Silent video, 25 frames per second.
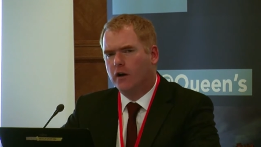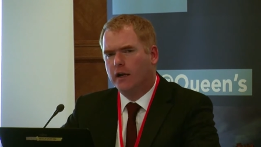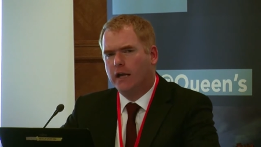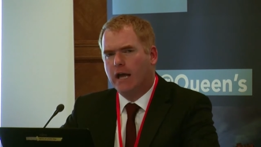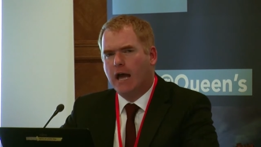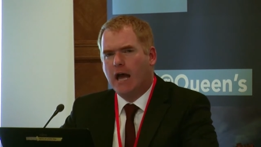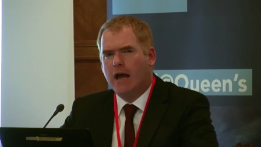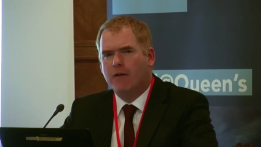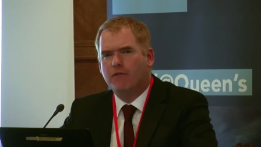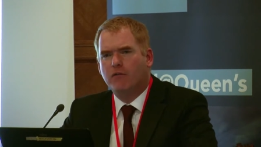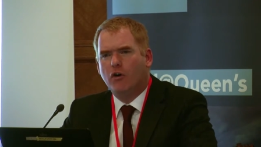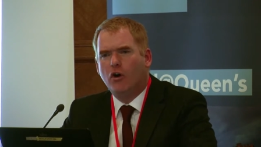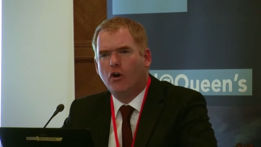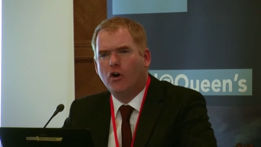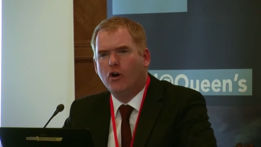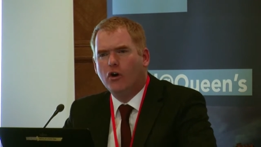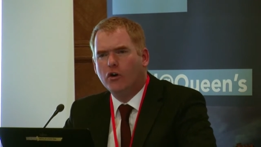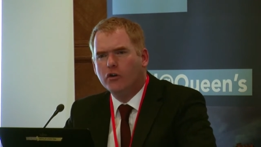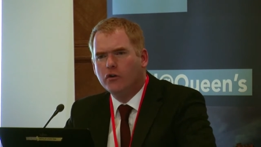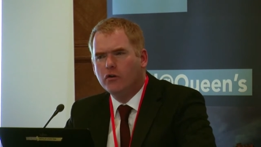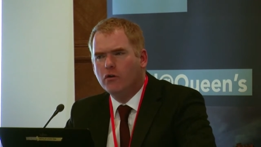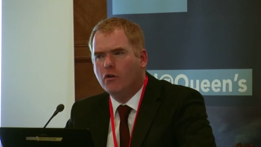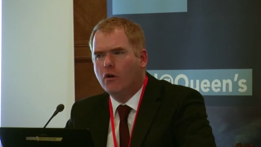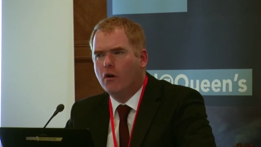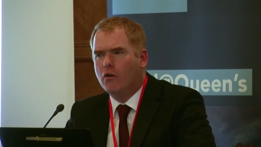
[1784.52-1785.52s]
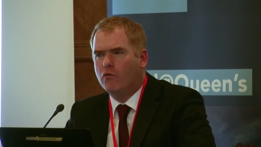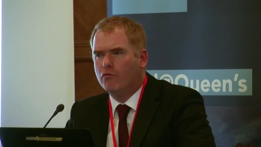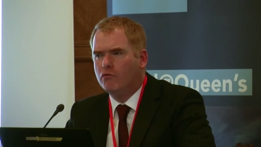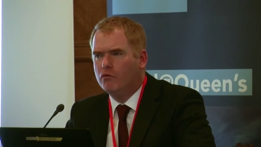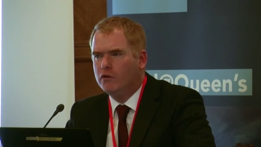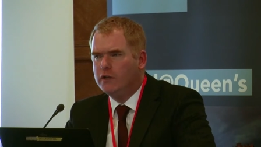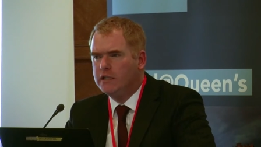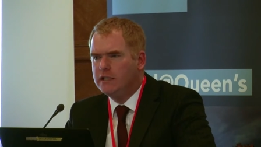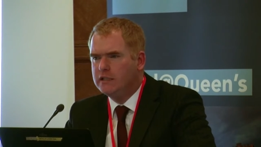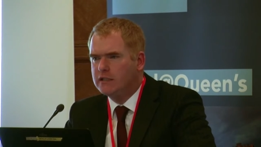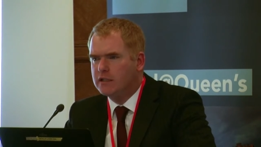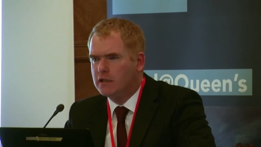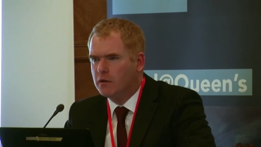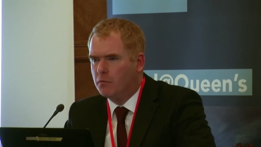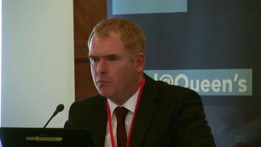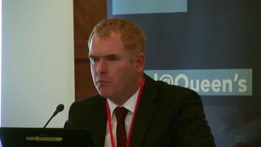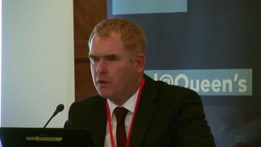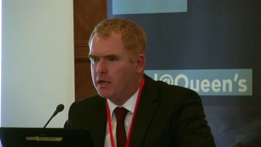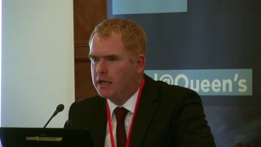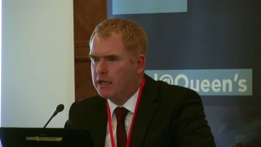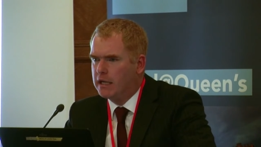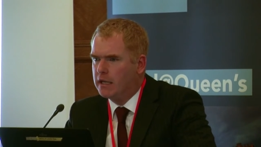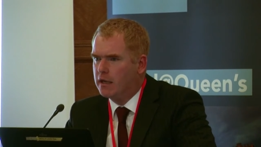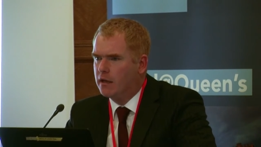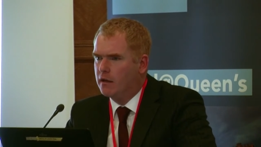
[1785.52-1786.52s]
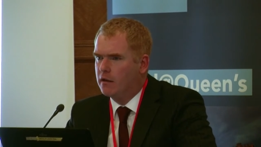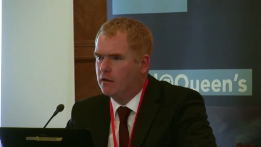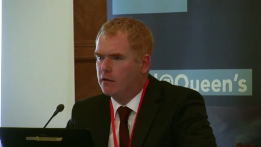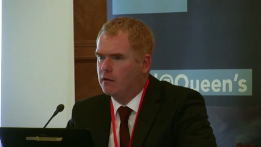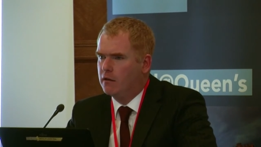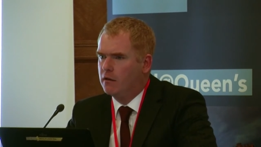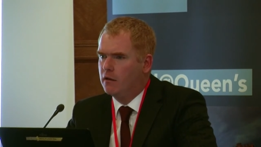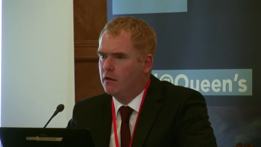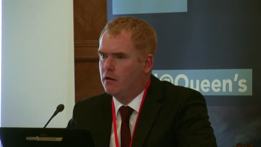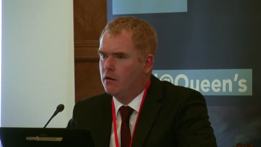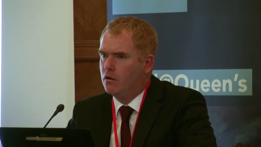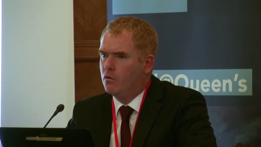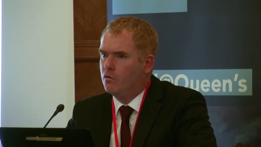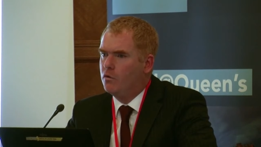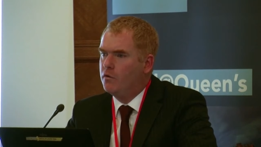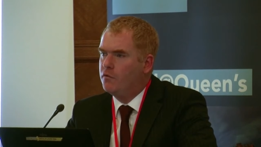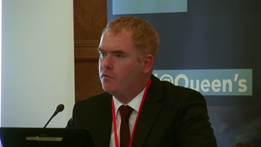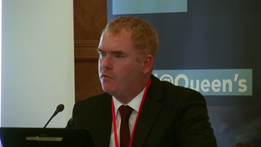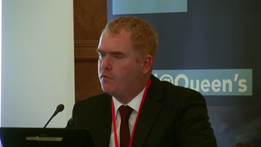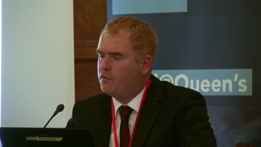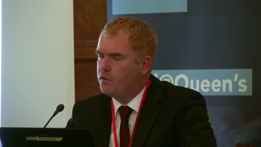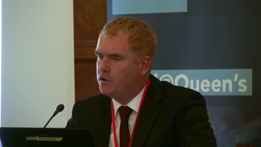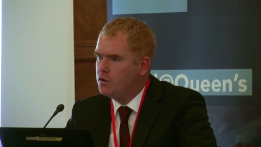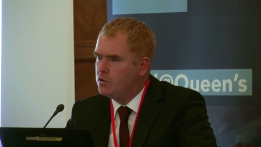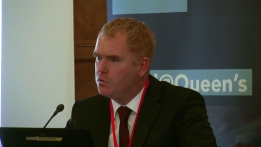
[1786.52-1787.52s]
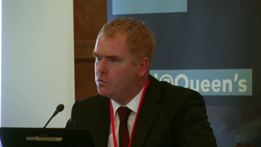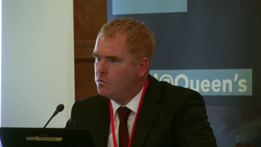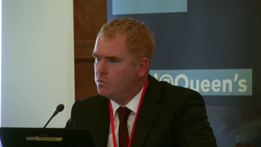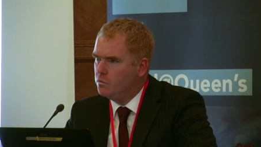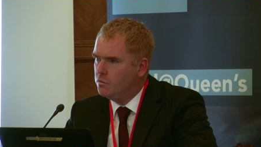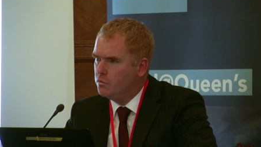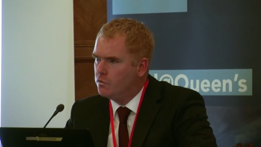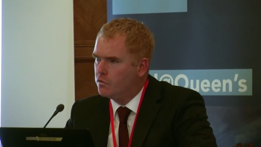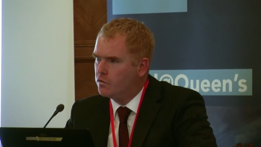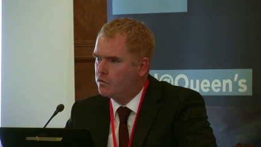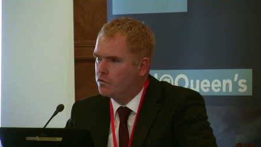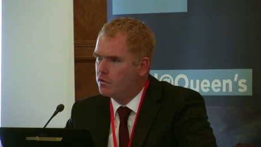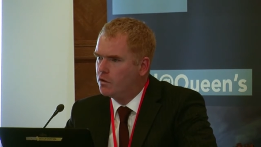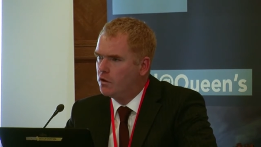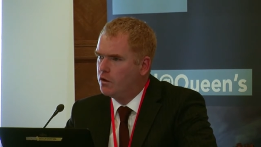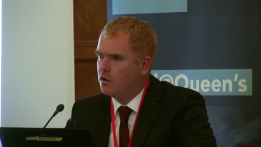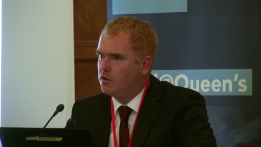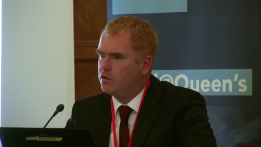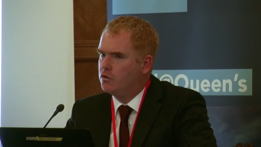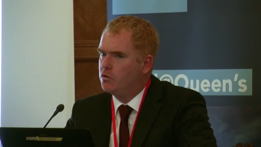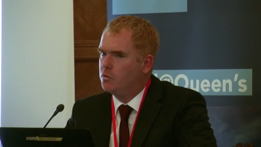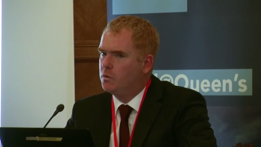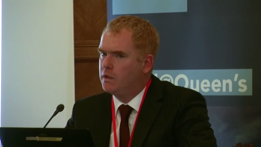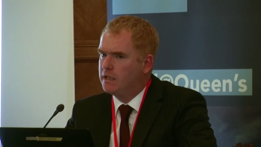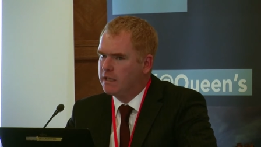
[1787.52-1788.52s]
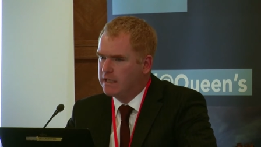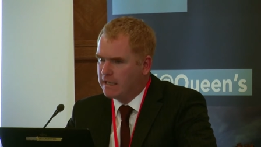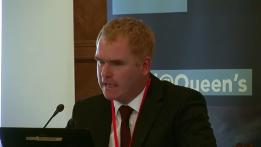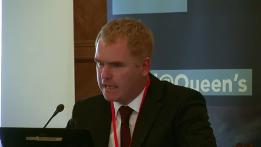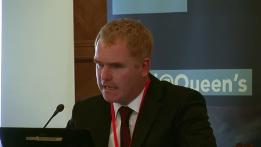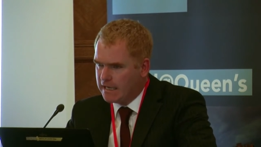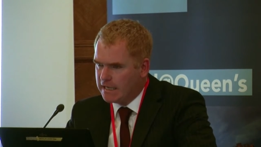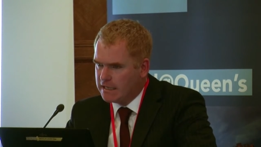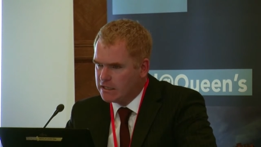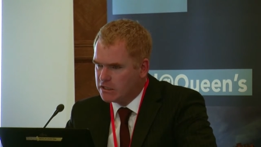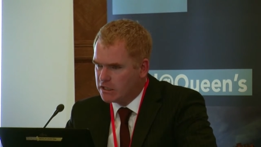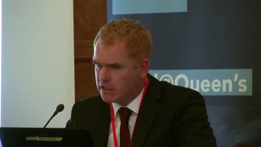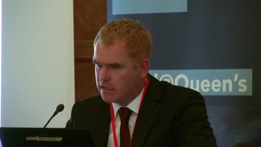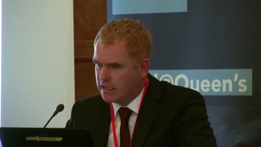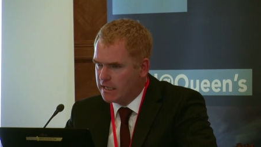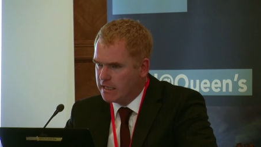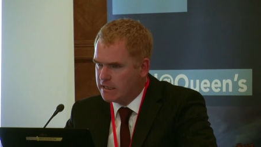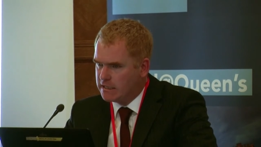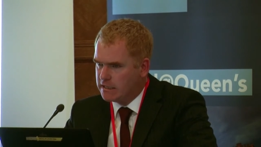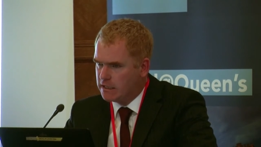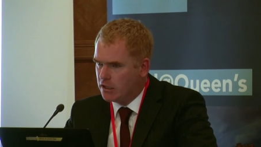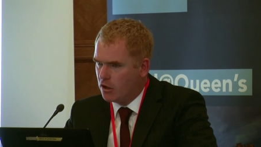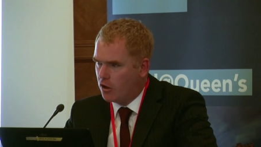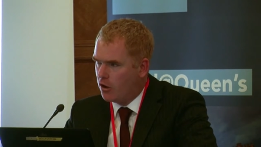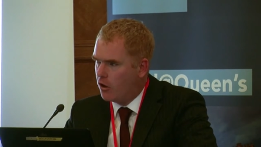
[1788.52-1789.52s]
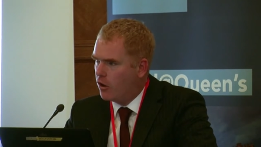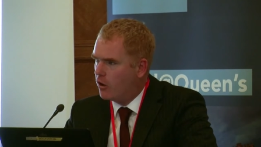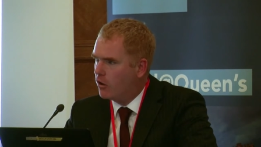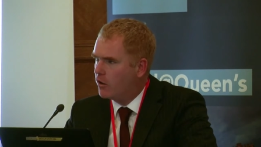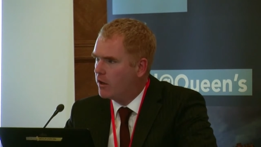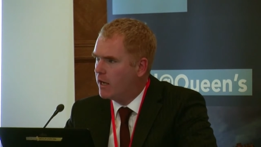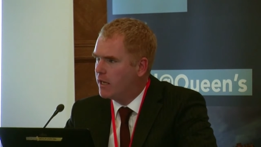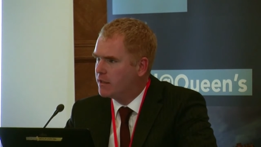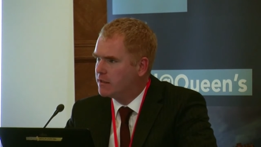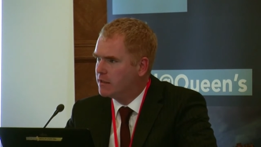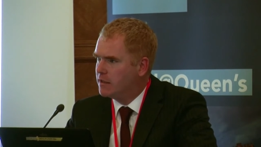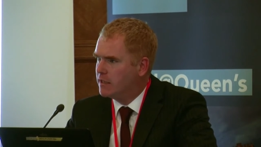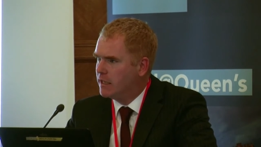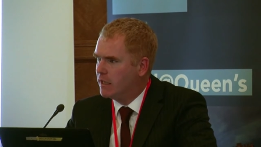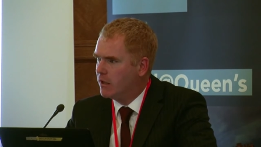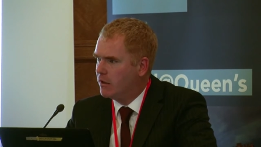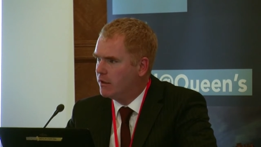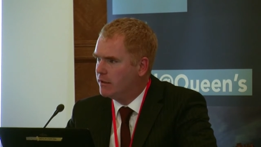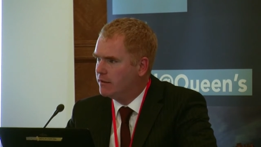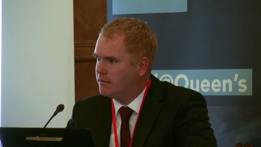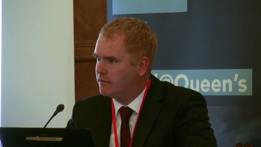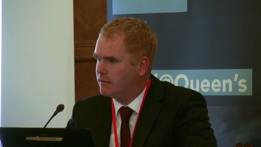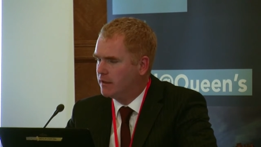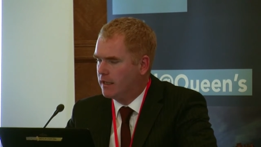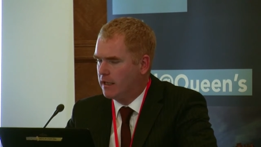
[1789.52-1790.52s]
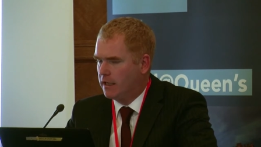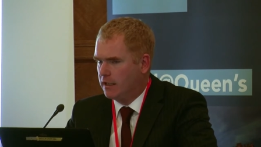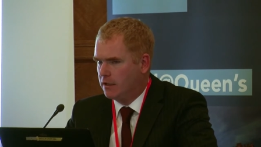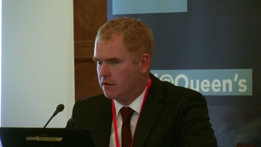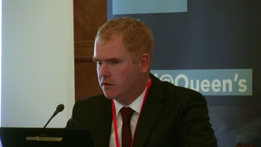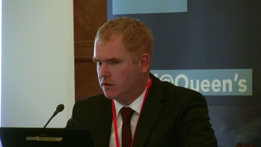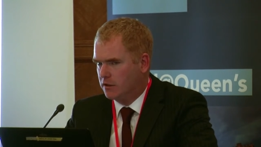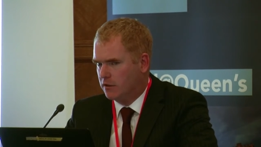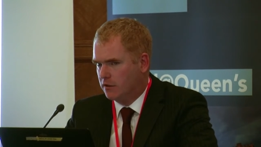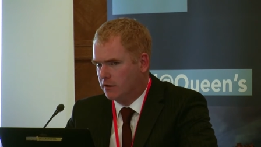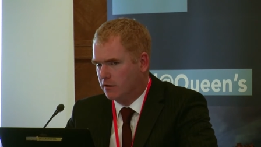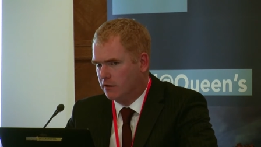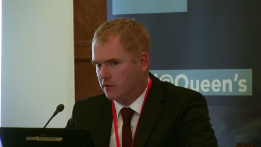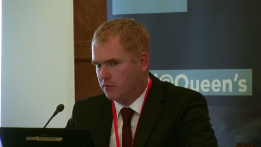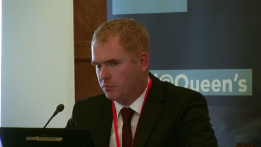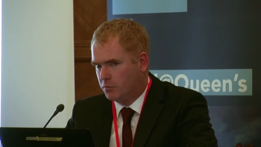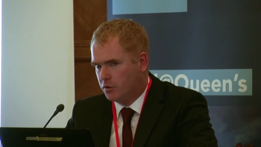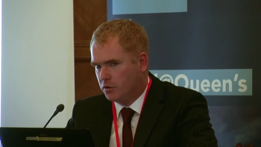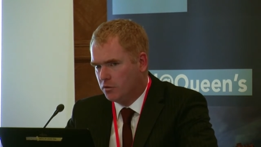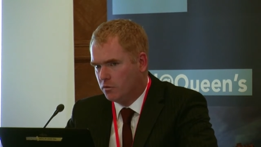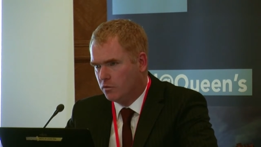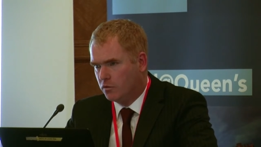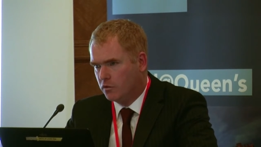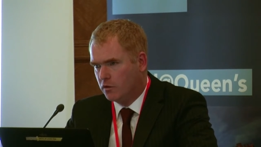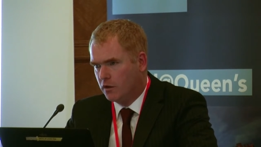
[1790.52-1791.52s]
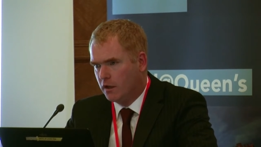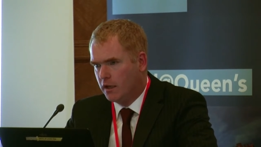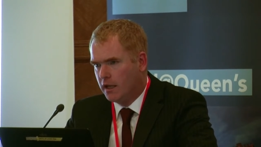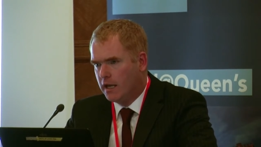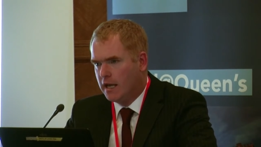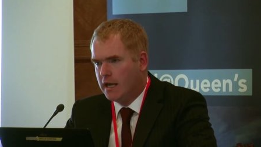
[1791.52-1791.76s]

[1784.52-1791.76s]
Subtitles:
have unreasonably refused to engage in ADR at an early stage in the dispute,